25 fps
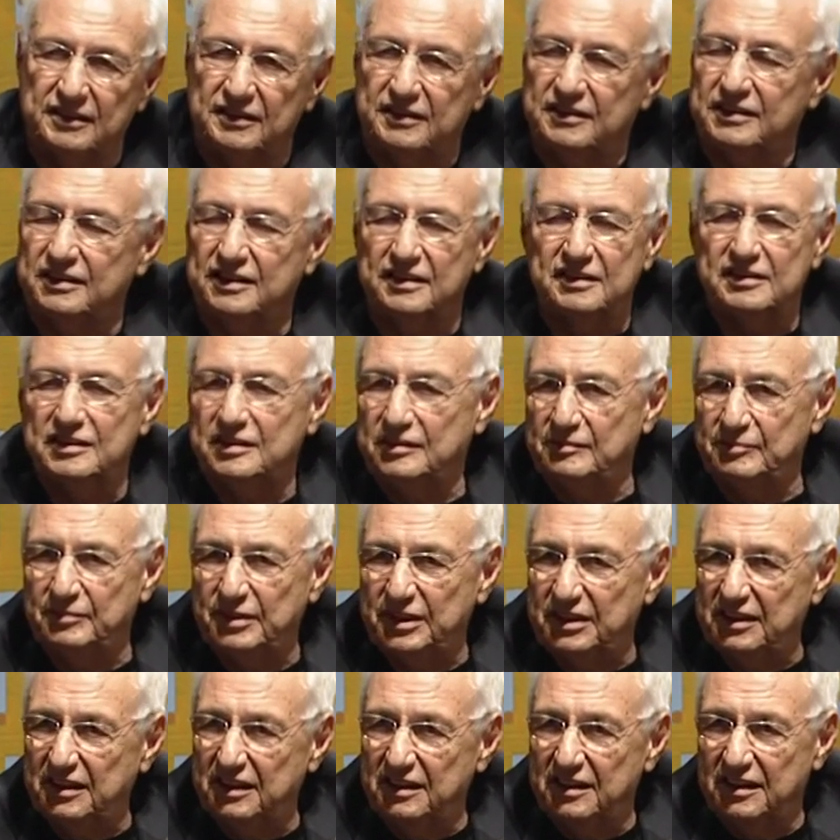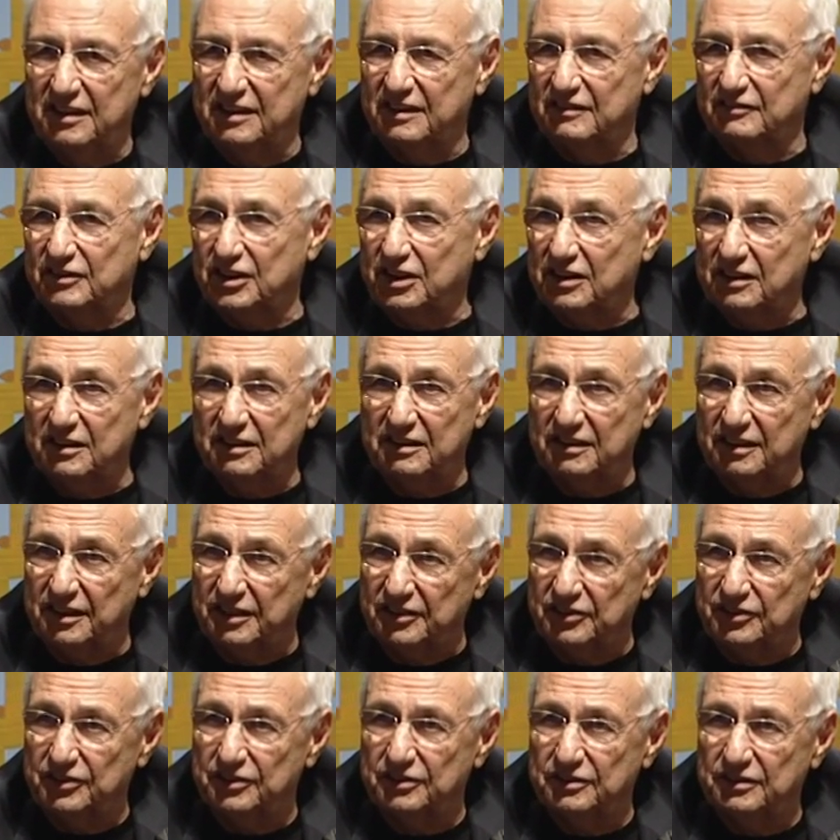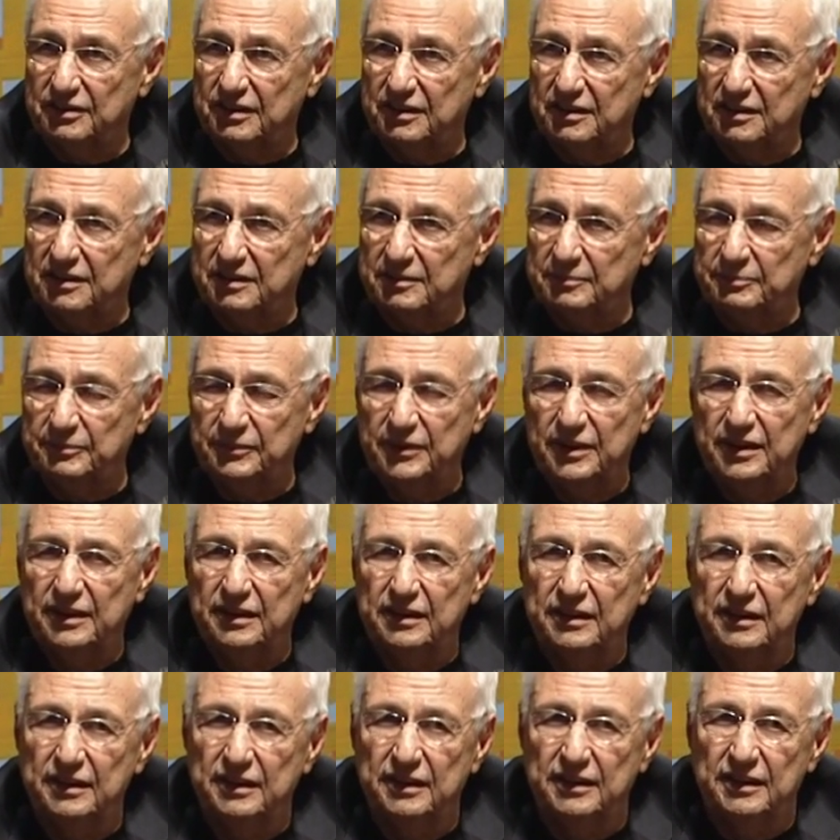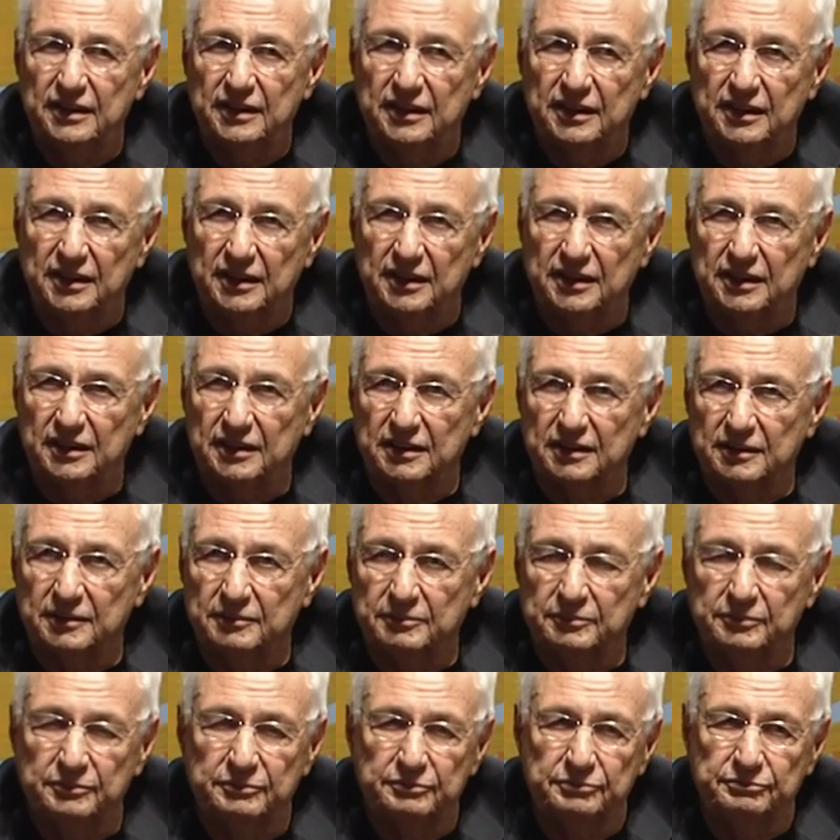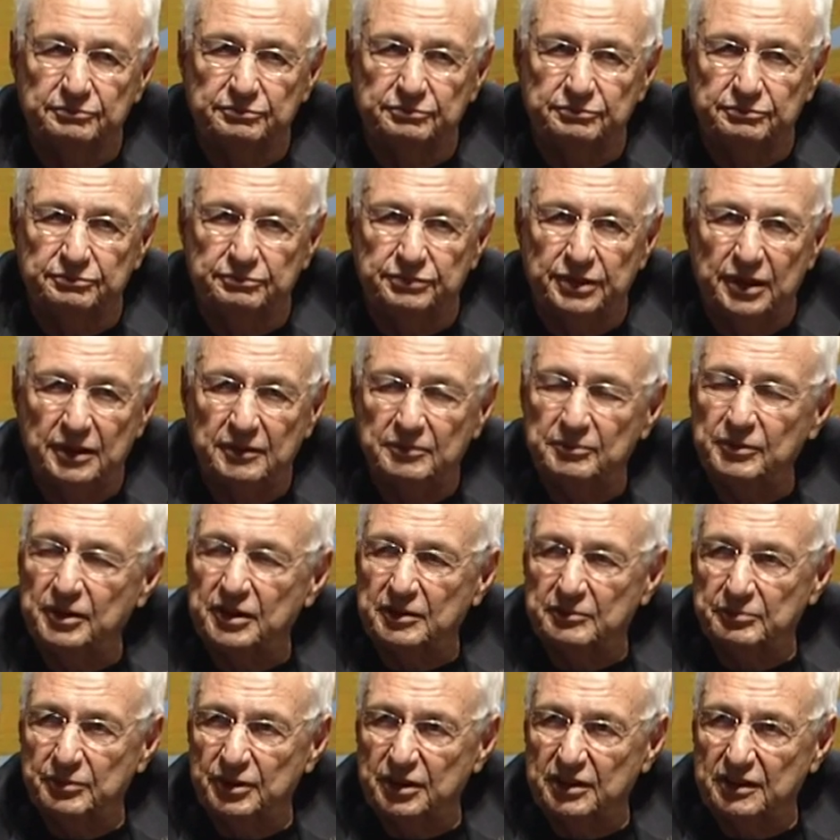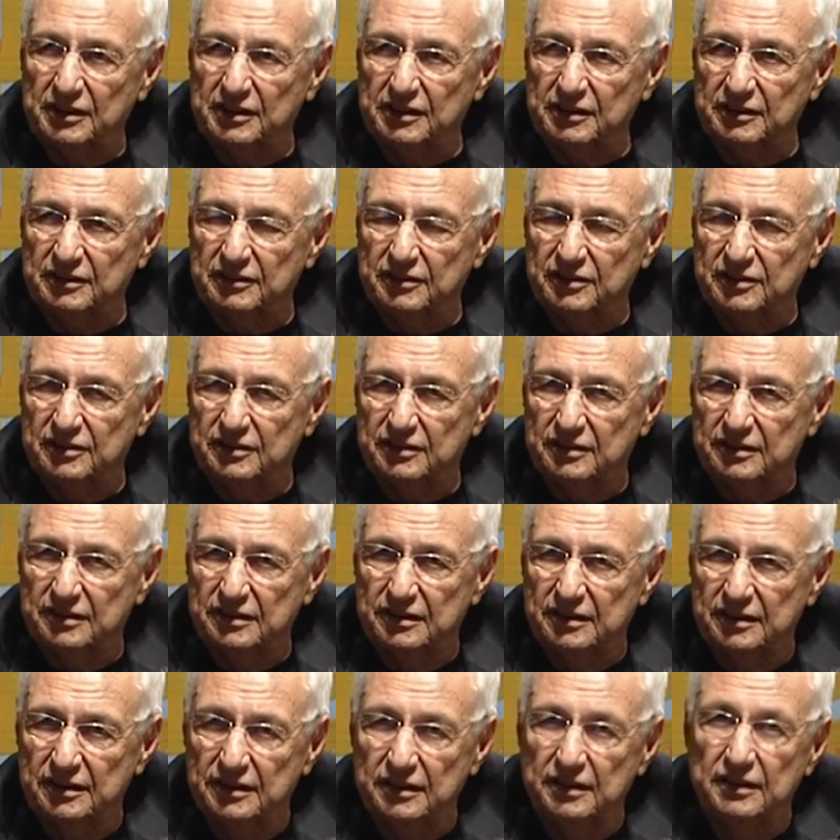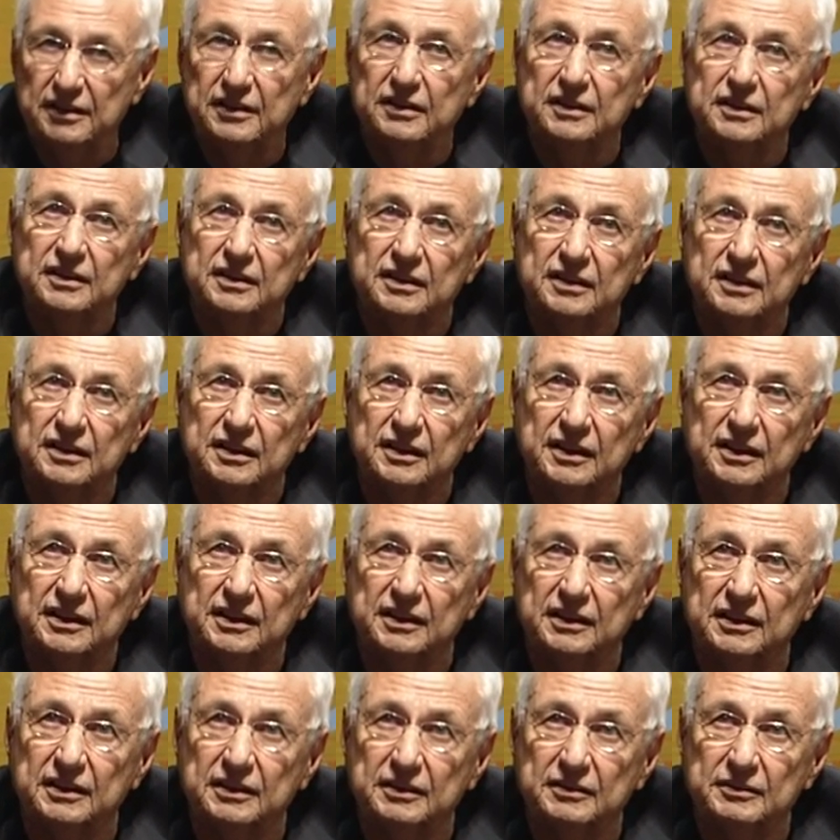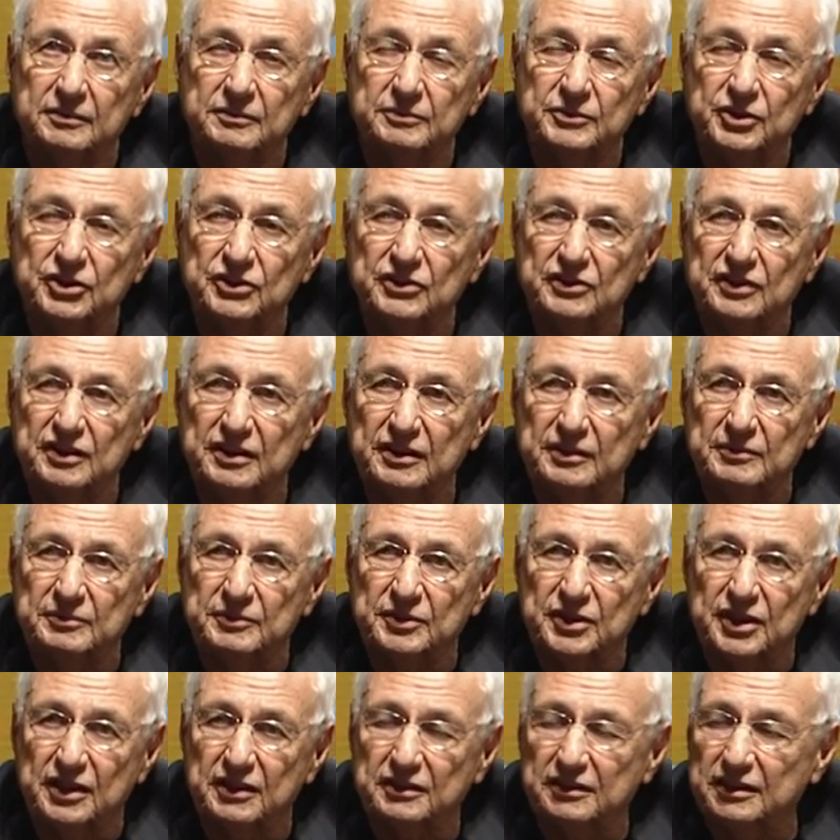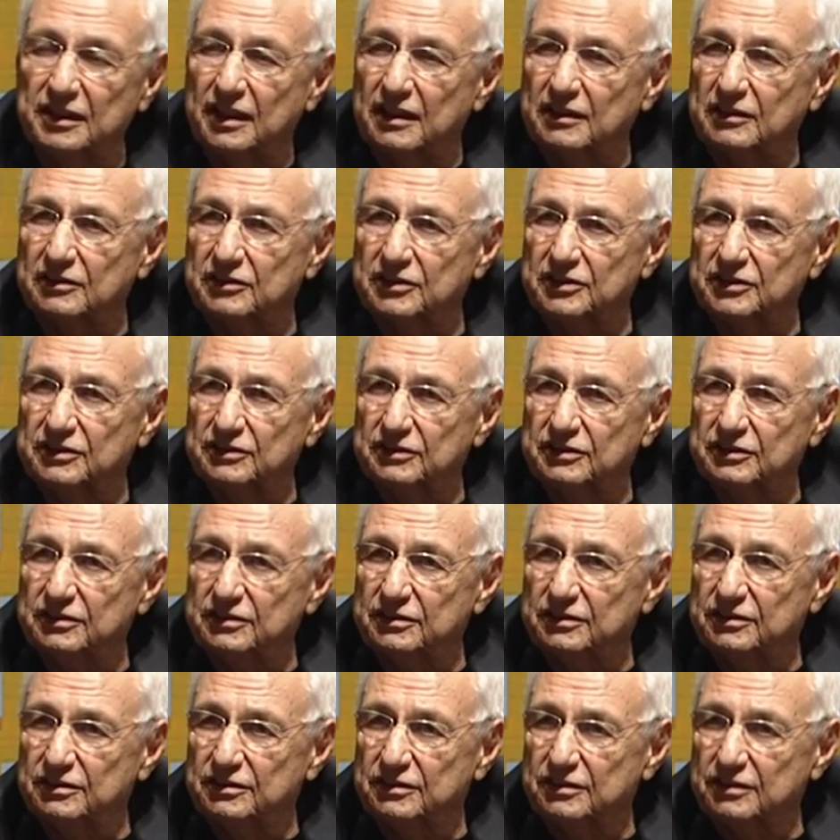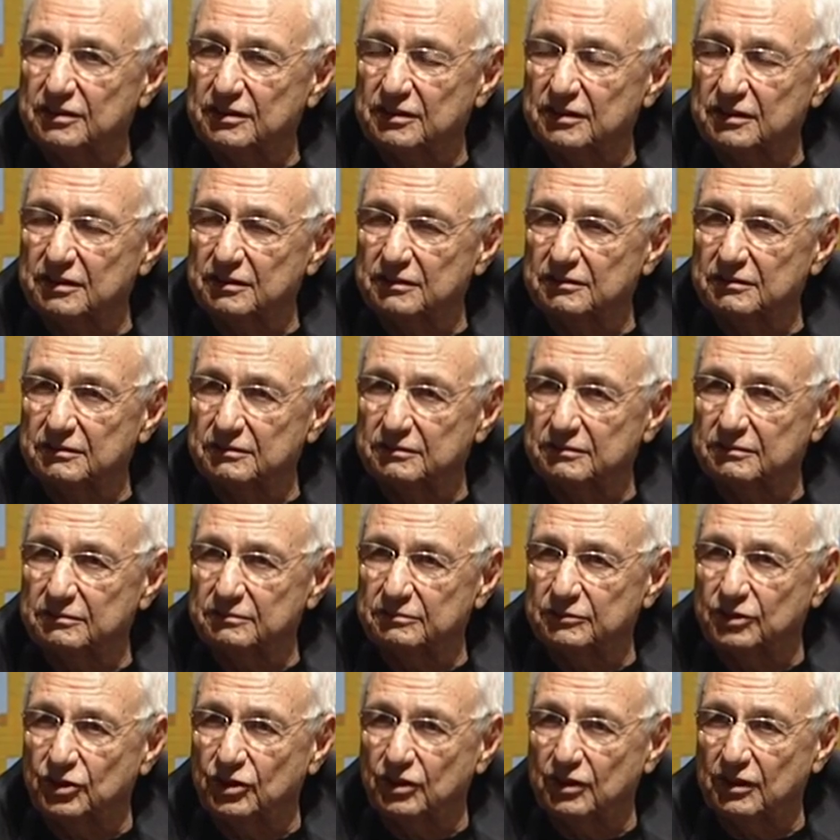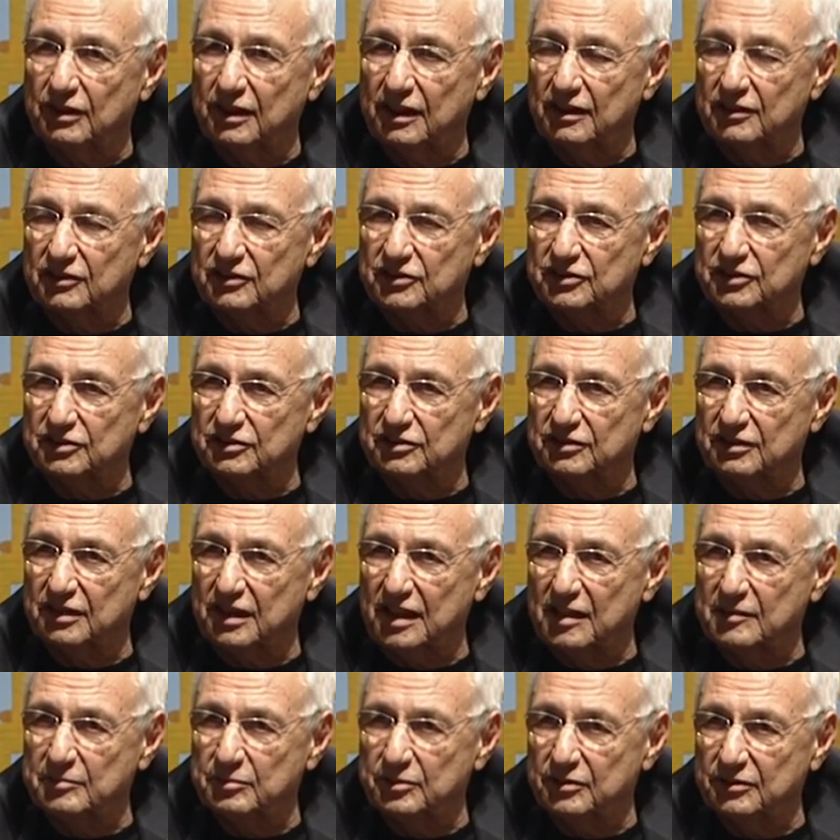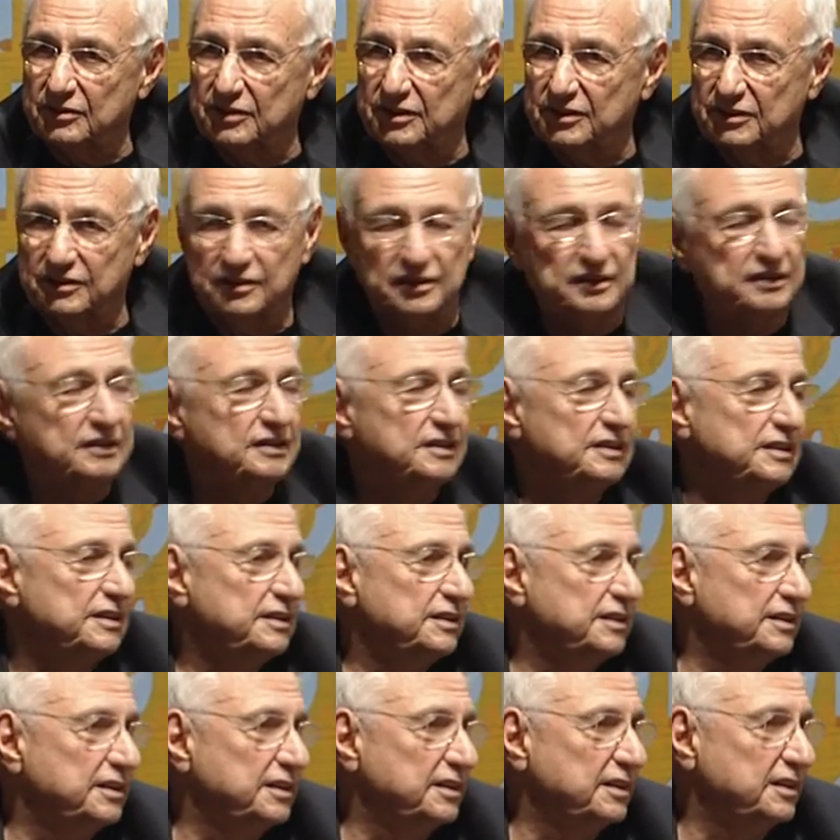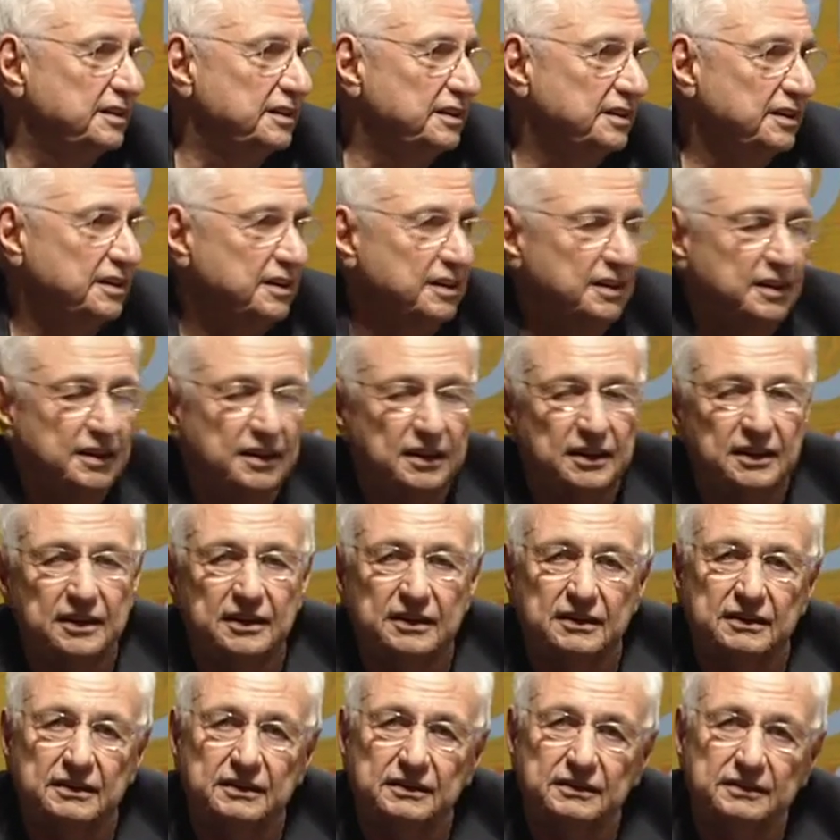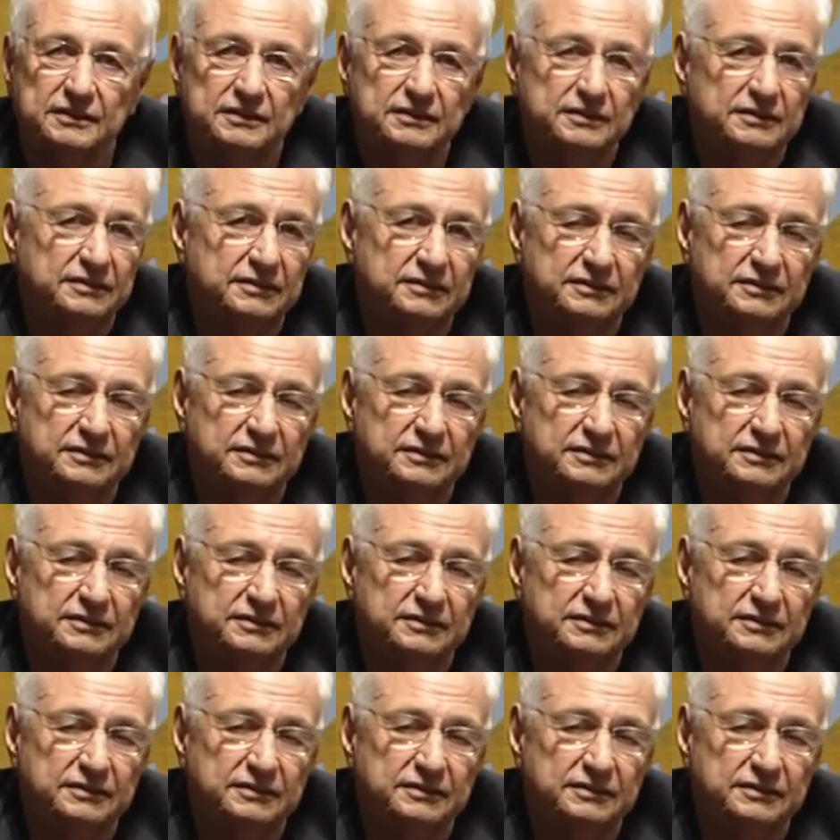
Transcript: since the beginning of architecture and time, uh, public buildings like uh, museums, art galleries, uh, courthouses, libraries uh,